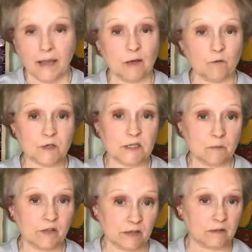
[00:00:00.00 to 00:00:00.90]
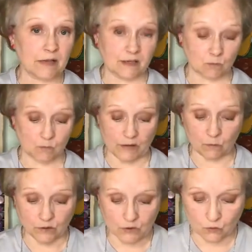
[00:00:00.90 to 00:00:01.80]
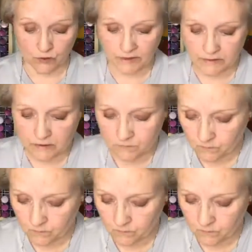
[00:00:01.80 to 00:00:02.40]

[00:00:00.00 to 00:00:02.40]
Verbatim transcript: And for something, that, that works great.